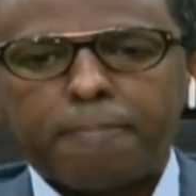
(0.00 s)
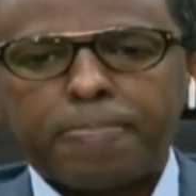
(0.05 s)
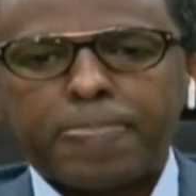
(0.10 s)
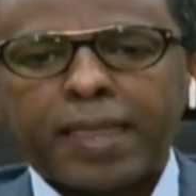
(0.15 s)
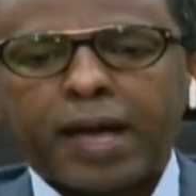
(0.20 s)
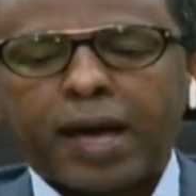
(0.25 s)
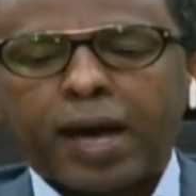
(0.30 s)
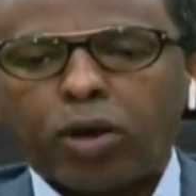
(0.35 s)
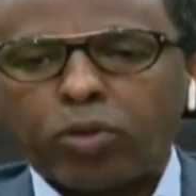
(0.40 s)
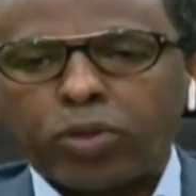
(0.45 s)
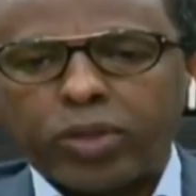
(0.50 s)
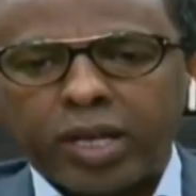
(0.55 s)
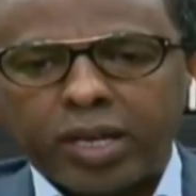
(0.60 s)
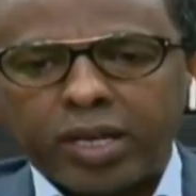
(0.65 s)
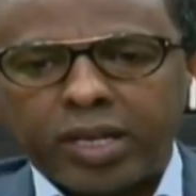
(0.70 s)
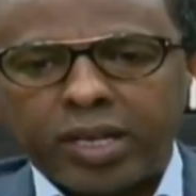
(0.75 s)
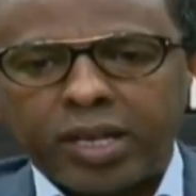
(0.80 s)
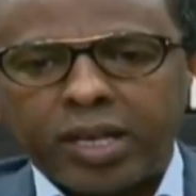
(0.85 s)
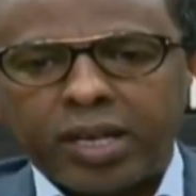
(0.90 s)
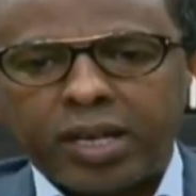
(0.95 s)
how they
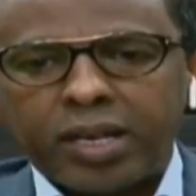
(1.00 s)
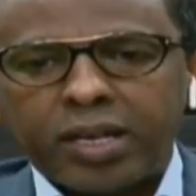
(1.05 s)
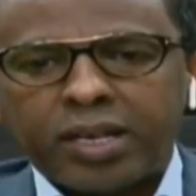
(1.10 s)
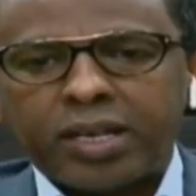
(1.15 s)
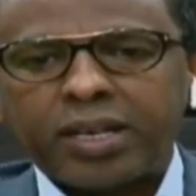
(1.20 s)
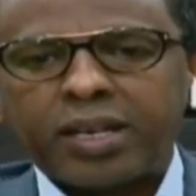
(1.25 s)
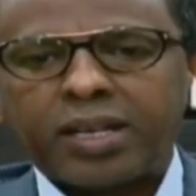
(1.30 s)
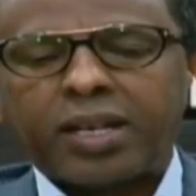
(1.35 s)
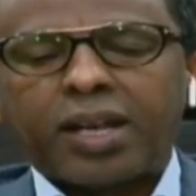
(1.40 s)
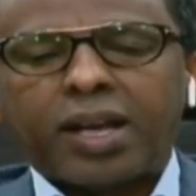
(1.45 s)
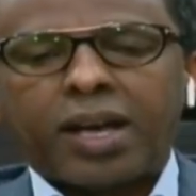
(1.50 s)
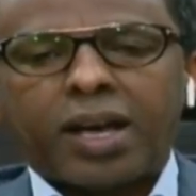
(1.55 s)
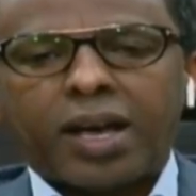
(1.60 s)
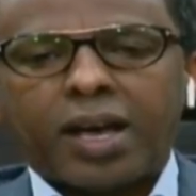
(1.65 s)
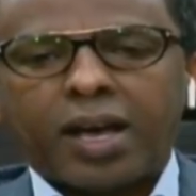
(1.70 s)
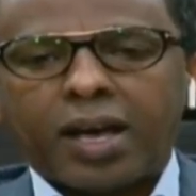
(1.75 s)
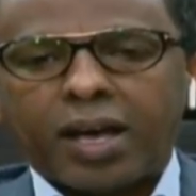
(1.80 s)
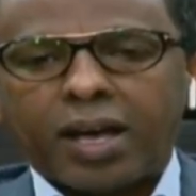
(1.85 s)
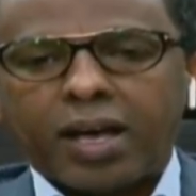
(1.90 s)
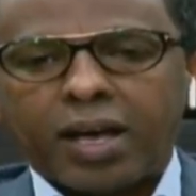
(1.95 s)
did,
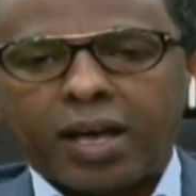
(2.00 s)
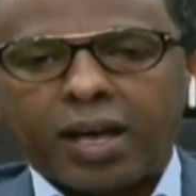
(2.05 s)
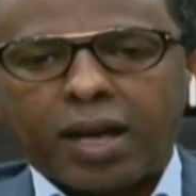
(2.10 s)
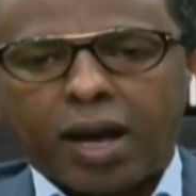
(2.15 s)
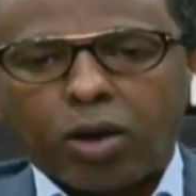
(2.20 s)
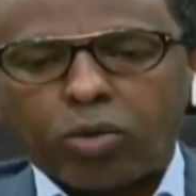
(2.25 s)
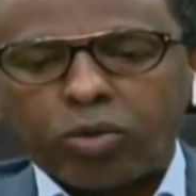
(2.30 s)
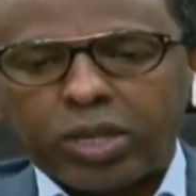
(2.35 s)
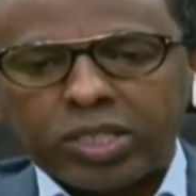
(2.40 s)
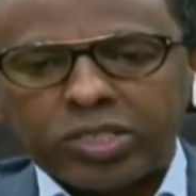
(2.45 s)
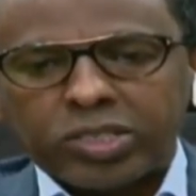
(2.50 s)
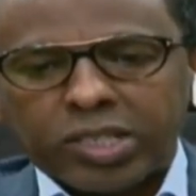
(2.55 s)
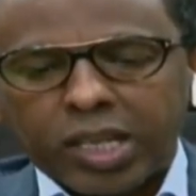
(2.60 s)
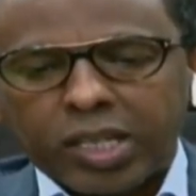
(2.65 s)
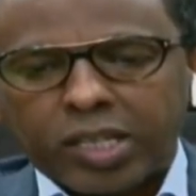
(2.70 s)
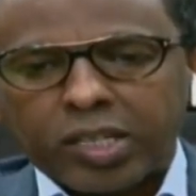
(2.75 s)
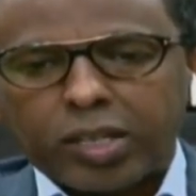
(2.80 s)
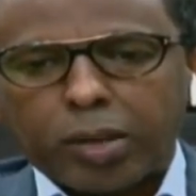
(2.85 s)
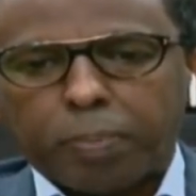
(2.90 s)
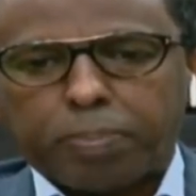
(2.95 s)
how they
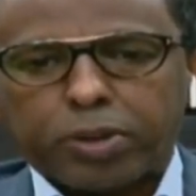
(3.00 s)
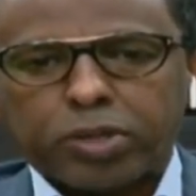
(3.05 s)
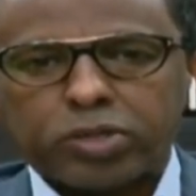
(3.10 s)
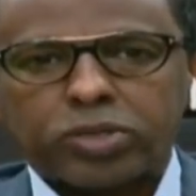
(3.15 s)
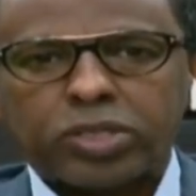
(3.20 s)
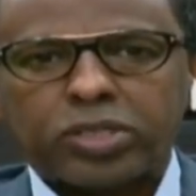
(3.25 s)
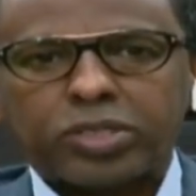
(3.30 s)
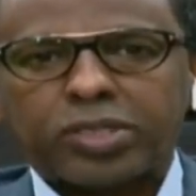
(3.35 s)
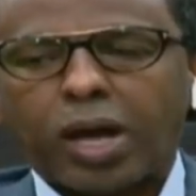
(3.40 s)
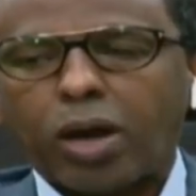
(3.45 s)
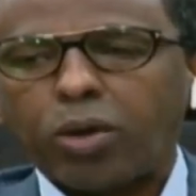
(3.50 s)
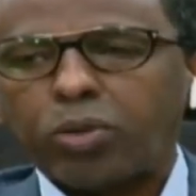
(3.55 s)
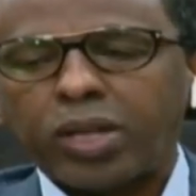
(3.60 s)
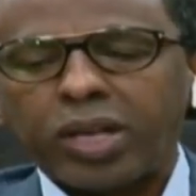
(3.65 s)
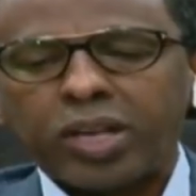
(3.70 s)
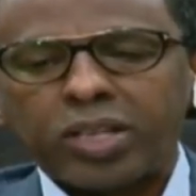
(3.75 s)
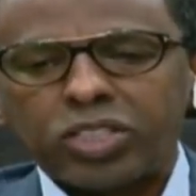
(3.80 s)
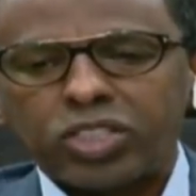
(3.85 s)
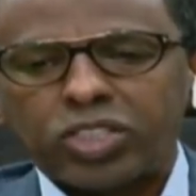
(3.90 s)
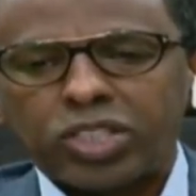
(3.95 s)
started the process, how
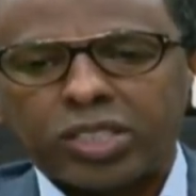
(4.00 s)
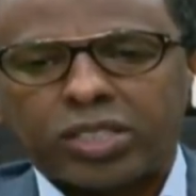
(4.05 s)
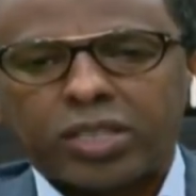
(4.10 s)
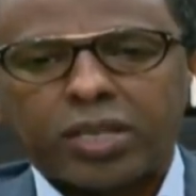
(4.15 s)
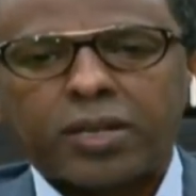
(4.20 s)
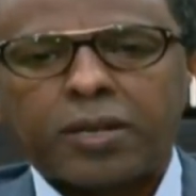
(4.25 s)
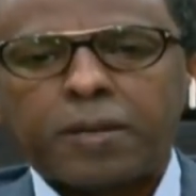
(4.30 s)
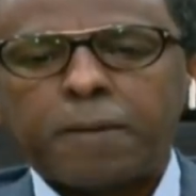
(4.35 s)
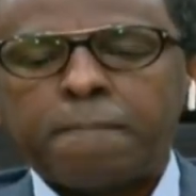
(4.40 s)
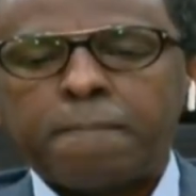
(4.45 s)
they initiated.